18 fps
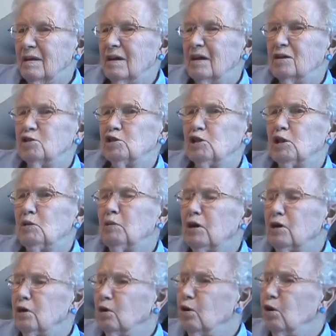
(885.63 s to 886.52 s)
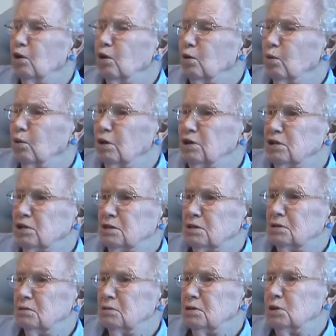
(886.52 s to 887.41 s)
It seemed like a long ways,
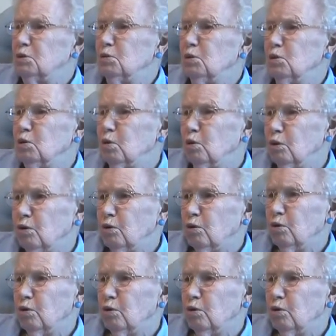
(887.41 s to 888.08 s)
because they'd go with a horse.